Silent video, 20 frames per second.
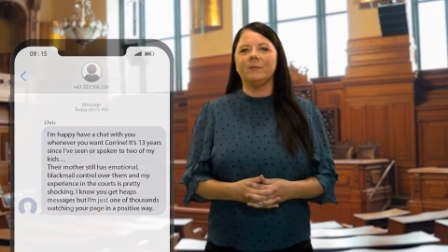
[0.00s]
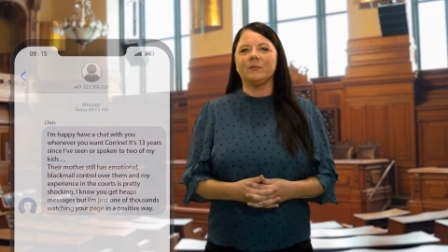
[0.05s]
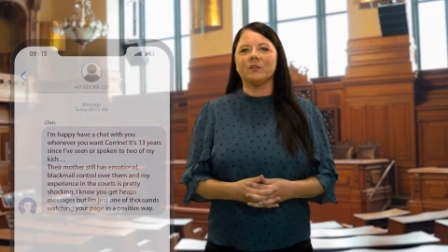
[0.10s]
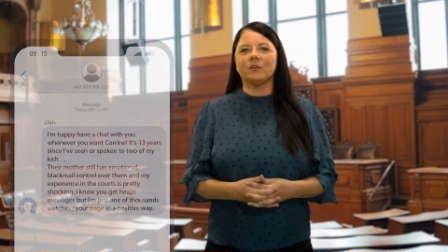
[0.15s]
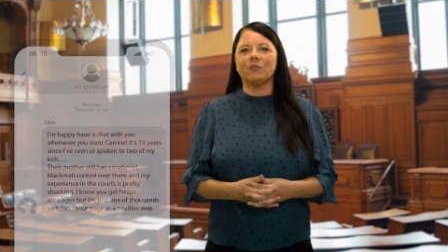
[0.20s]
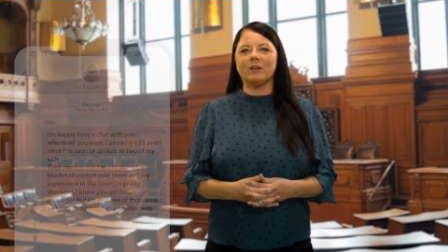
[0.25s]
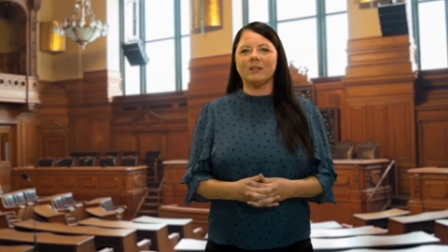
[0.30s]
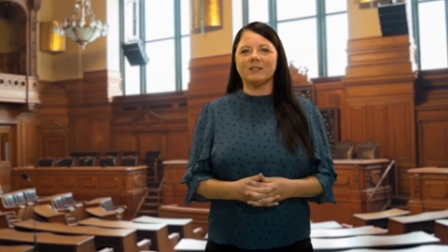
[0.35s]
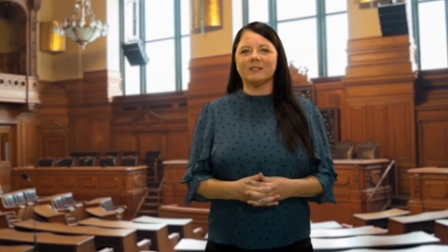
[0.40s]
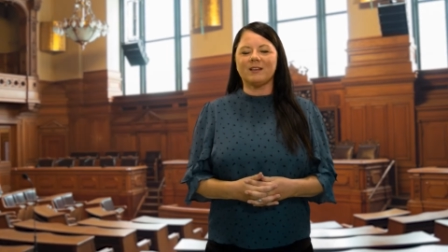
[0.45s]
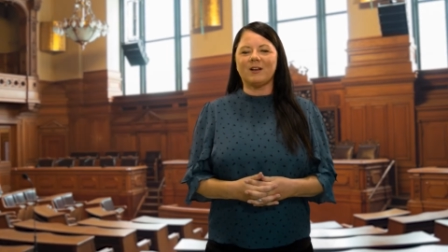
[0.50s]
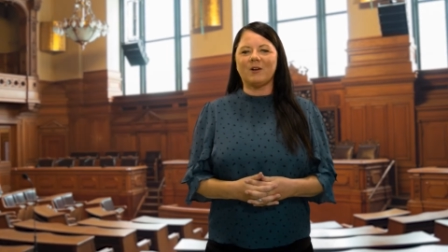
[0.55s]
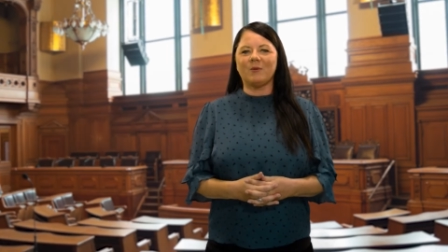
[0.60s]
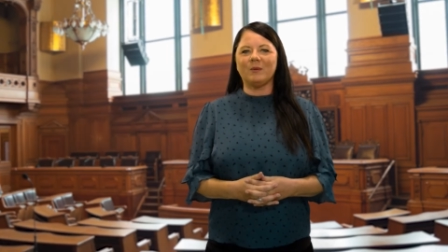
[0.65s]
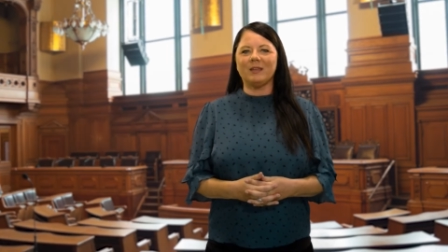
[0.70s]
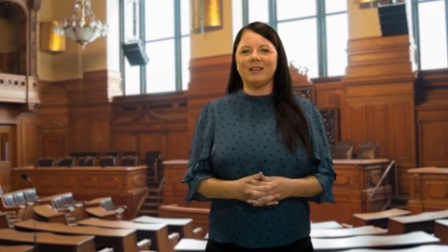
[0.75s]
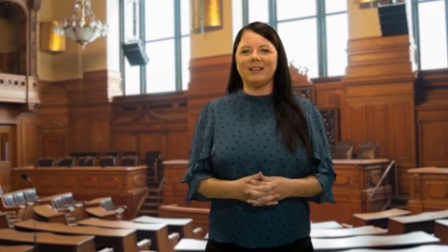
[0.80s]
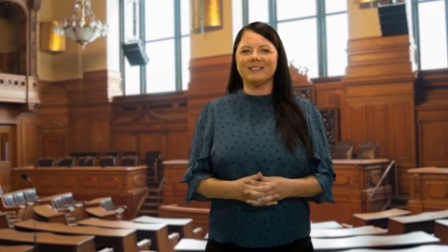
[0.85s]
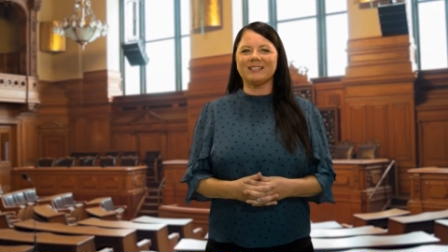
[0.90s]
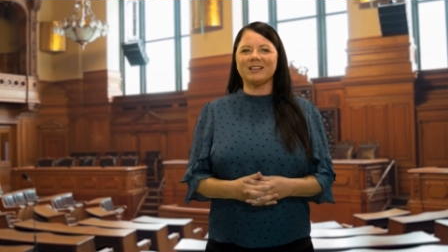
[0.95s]
Chris, I'll
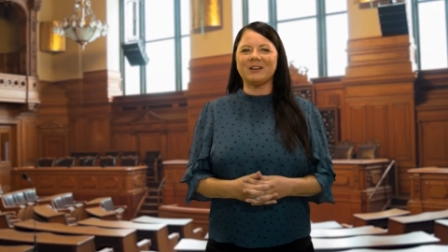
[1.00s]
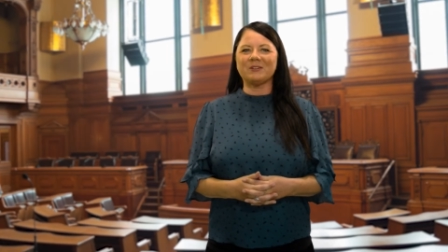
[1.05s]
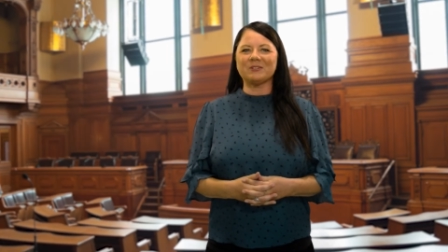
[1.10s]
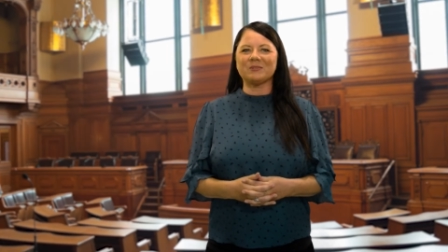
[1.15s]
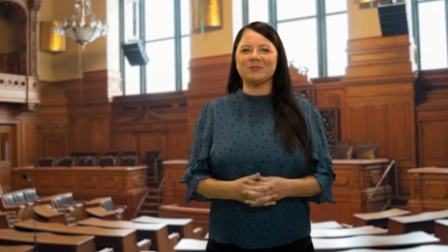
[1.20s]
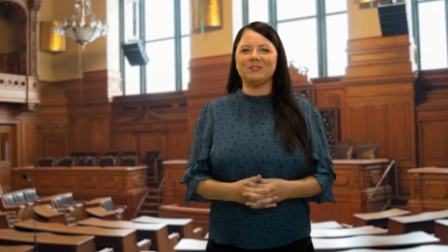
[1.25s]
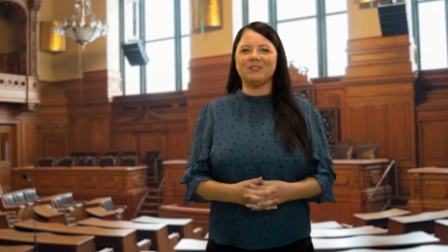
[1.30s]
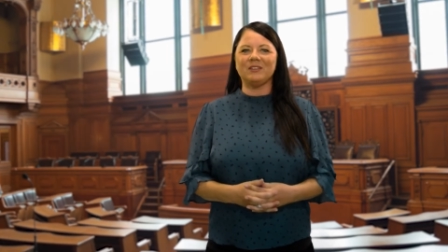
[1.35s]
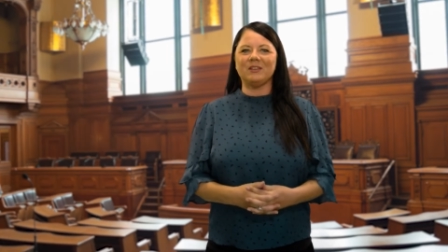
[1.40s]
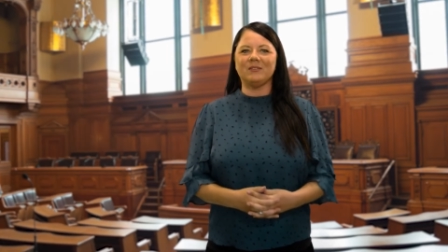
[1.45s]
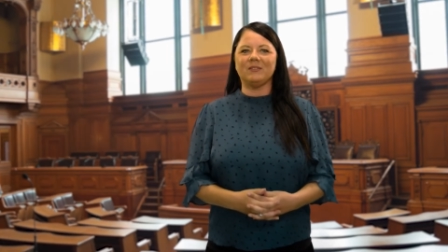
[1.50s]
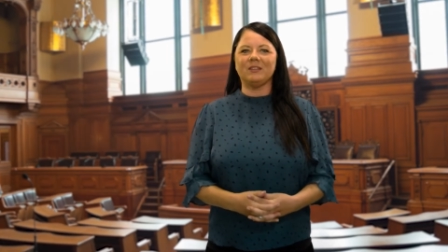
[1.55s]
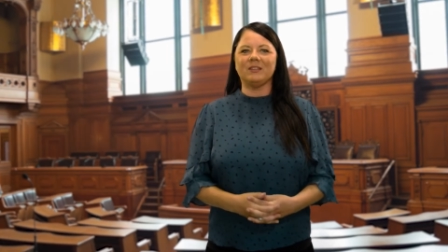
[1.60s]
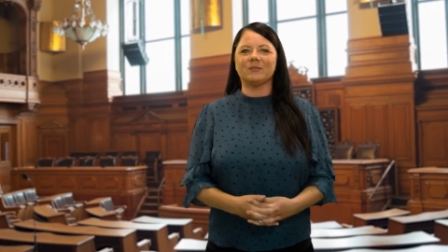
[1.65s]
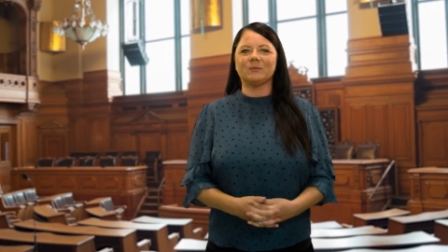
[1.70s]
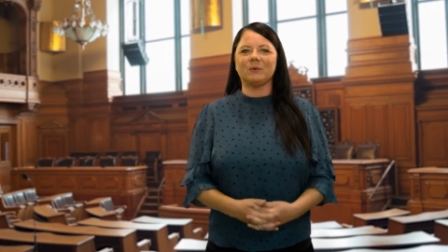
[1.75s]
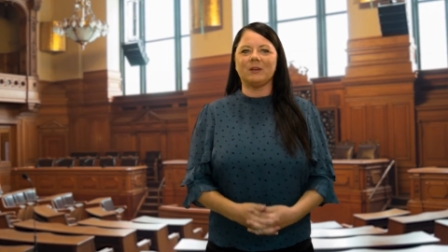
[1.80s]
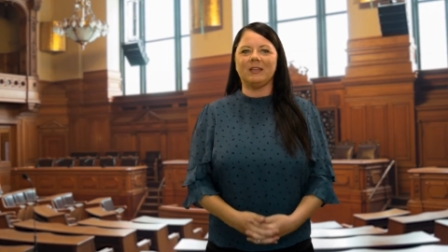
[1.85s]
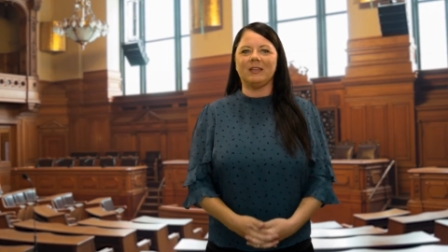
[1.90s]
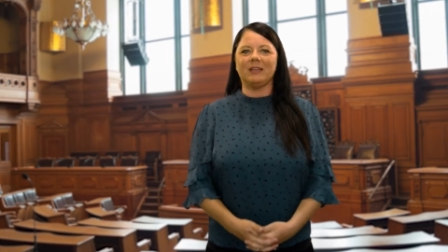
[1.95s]
be in touch with you
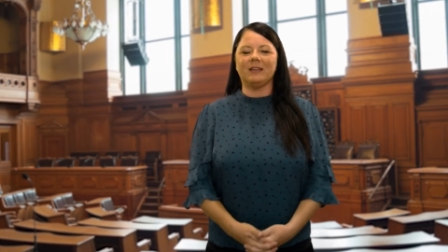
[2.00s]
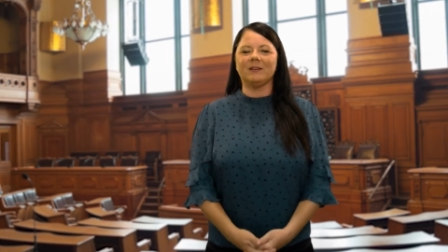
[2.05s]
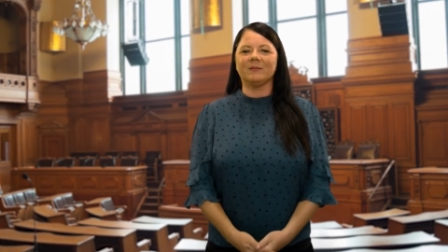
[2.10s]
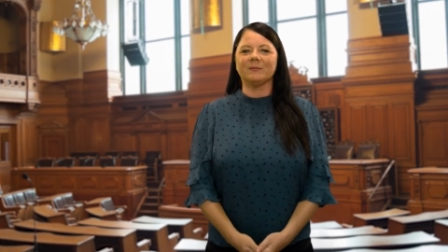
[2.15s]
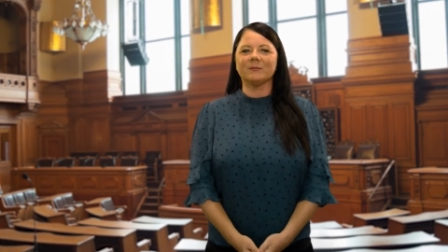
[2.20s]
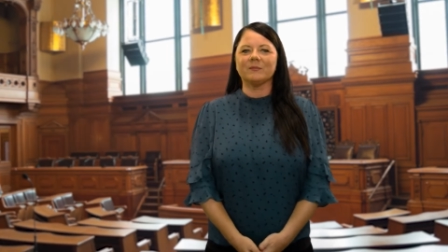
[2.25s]
this week.